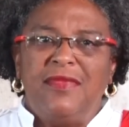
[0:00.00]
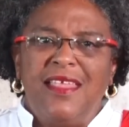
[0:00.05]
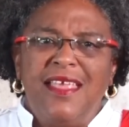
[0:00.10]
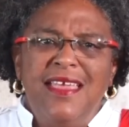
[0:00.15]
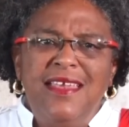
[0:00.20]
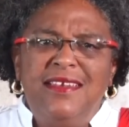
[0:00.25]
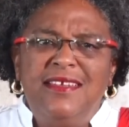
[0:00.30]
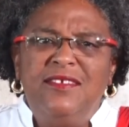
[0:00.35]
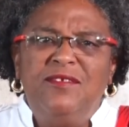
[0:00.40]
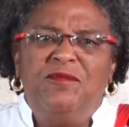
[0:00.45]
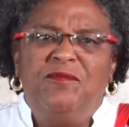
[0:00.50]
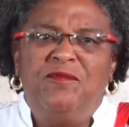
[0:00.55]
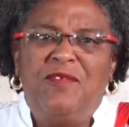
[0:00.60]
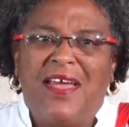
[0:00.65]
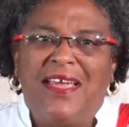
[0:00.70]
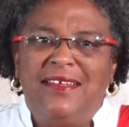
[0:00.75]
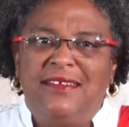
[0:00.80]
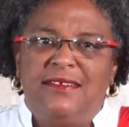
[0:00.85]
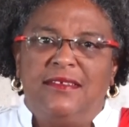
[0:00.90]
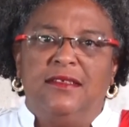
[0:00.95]
It is
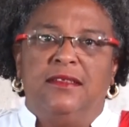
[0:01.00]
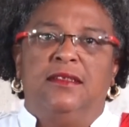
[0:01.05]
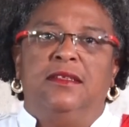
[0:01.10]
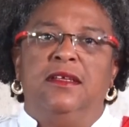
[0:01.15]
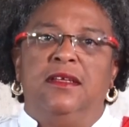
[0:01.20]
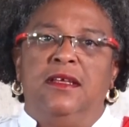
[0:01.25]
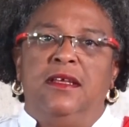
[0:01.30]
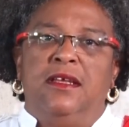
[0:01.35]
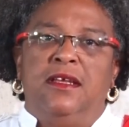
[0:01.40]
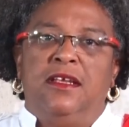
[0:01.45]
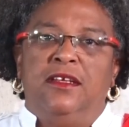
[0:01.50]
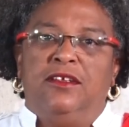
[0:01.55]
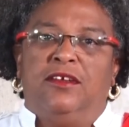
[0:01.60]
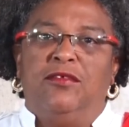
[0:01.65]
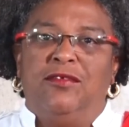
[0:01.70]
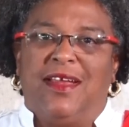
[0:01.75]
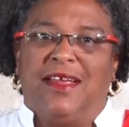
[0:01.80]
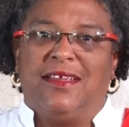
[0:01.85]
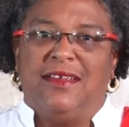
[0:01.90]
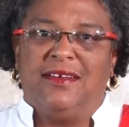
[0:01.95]
vital to
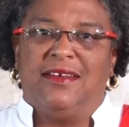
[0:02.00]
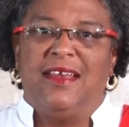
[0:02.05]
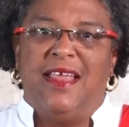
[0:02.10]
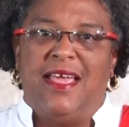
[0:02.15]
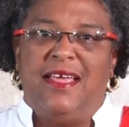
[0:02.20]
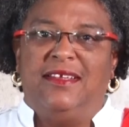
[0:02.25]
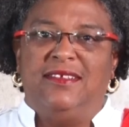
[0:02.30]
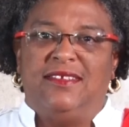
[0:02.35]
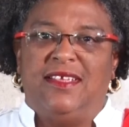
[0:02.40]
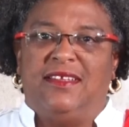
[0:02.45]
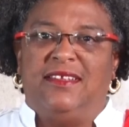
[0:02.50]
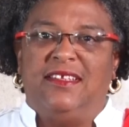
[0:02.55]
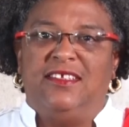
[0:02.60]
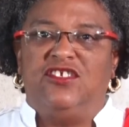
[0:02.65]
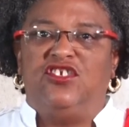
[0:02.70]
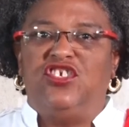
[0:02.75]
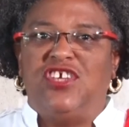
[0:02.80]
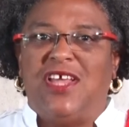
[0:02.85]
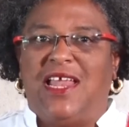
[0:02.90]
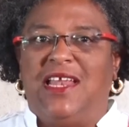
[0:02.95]
recognize that
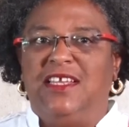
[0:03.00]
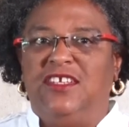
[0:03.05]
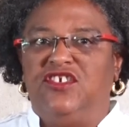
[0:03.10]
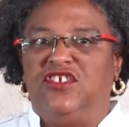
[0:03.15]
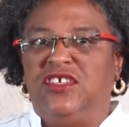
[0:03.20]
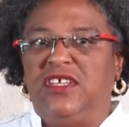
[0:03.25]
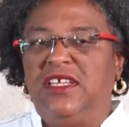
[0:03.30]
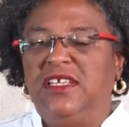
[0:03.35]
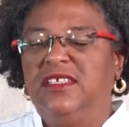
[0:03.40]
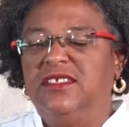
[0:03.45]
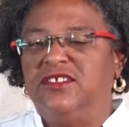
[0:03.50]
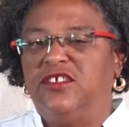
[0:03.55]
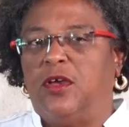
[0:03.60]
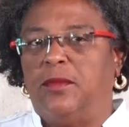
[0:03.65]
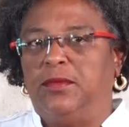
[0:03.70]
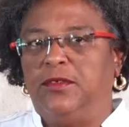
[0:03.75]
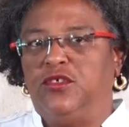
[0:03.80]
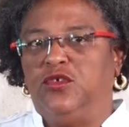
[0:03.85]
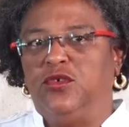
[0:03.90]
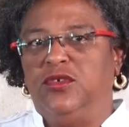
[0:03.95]
this challenge yields
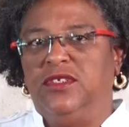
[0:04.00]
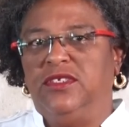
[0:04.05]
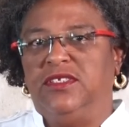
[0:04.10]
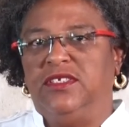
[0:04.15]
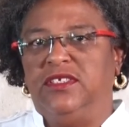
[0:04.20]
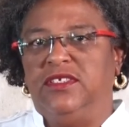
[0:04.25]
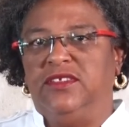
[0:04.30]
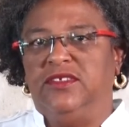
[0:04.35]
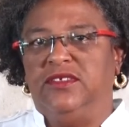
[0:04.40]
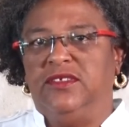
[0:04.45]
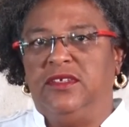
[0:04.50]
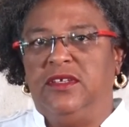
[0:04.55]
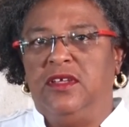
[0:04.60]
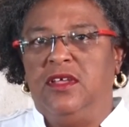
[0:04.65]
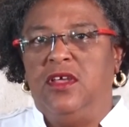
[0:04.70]
opportunities.